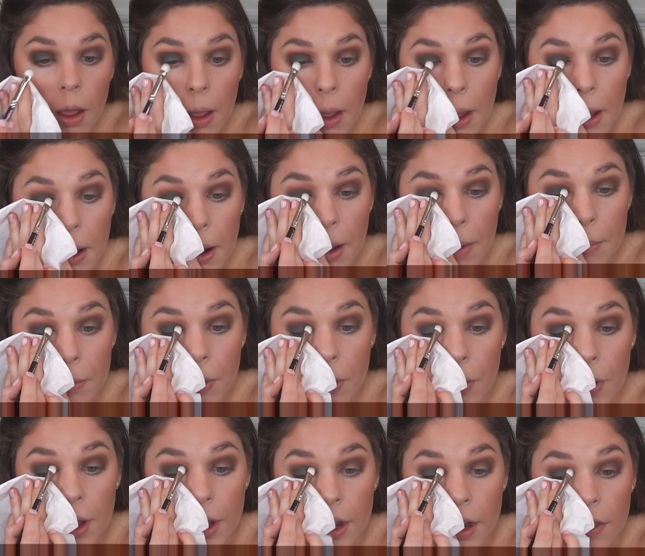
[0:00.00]
And I'm
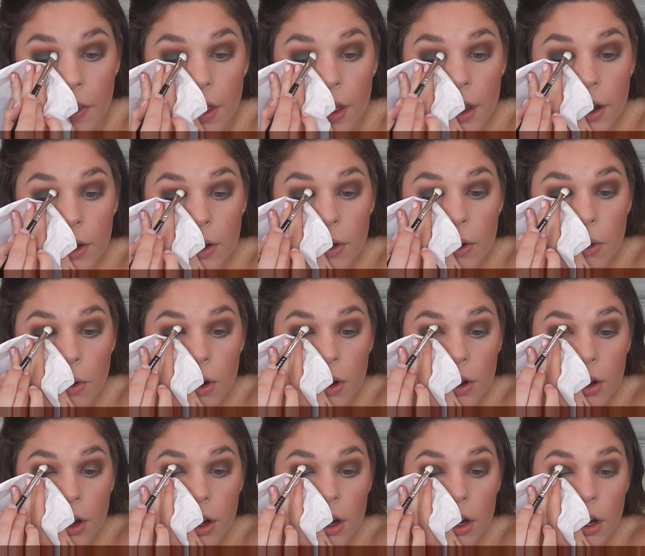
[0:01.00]
going in the inner
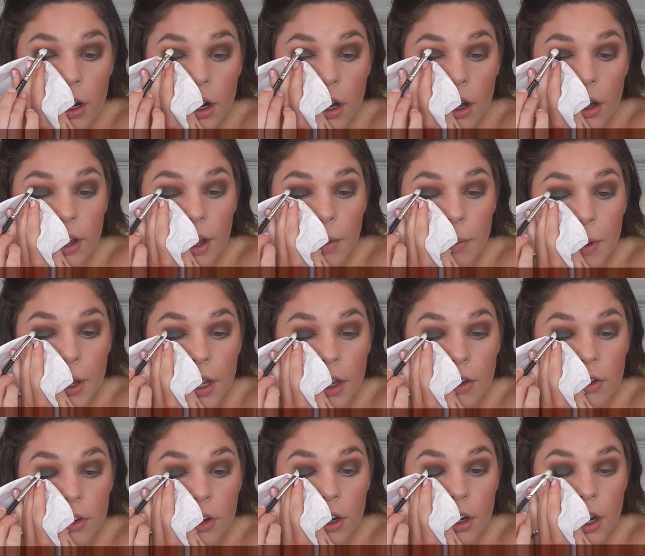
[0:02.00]
corner. I'm
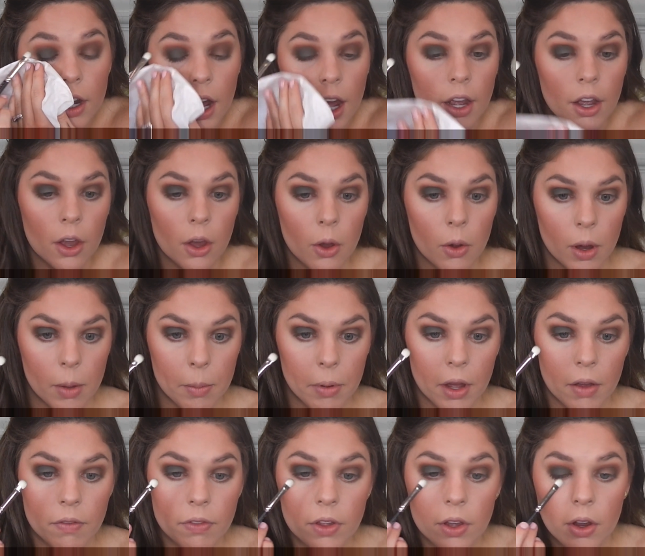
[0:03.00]
making sure to not go
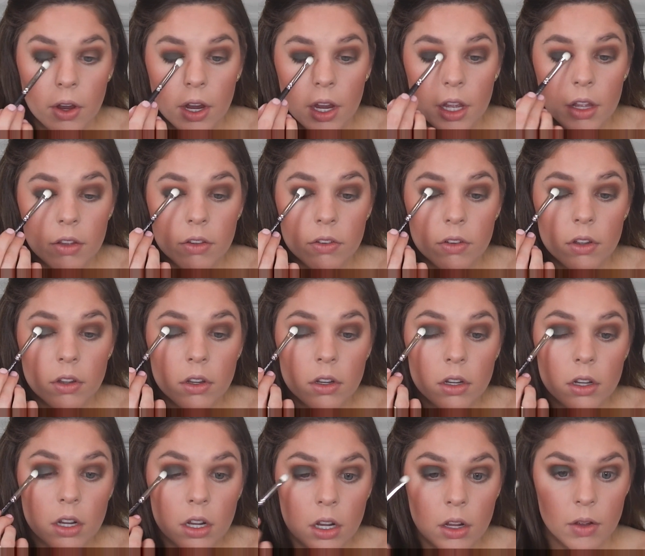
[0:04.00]
above the crease.
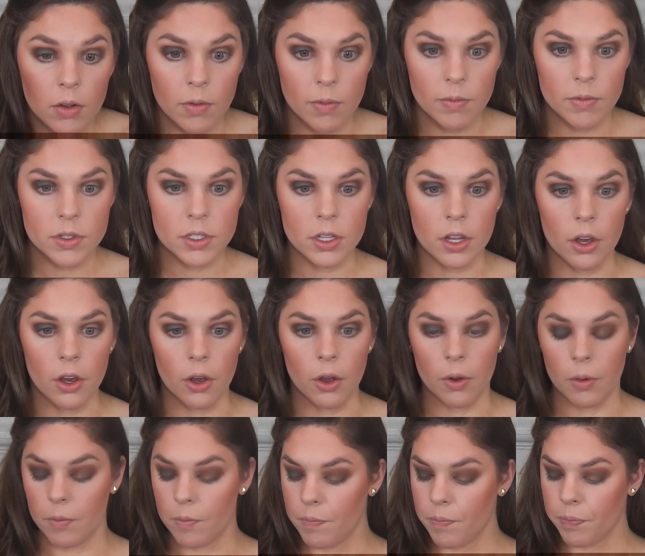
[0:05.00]

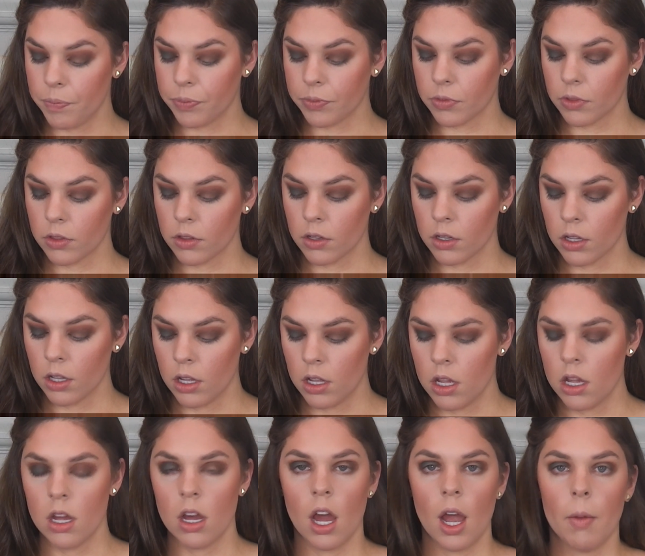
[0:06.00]
So
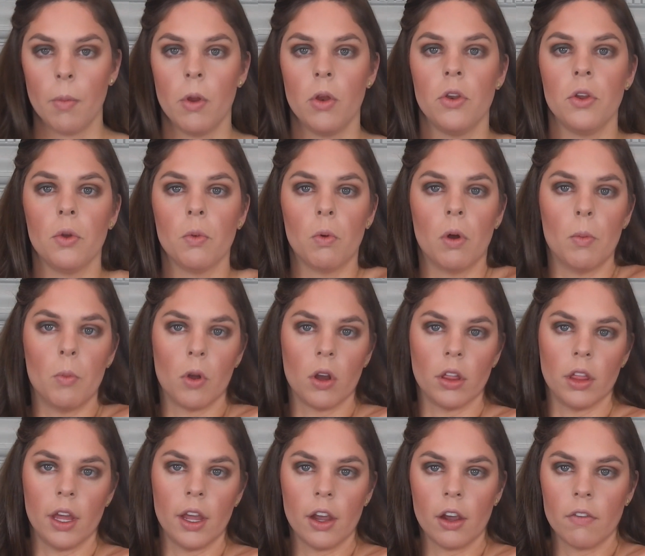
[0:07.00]
I'm gonna do one more
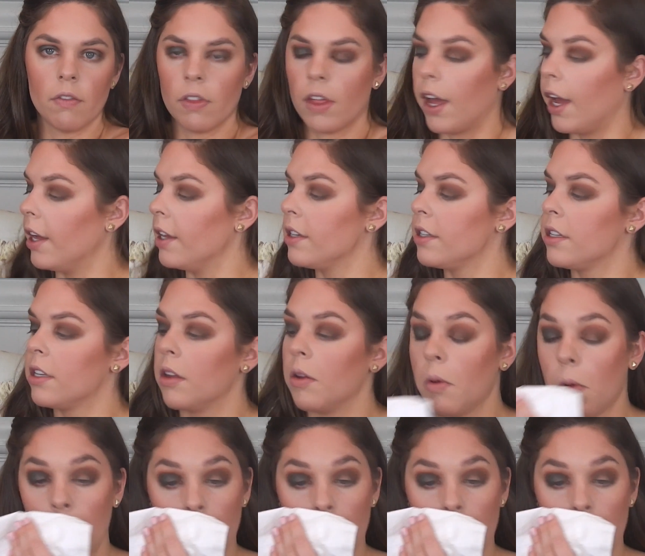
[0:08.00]
layer of that.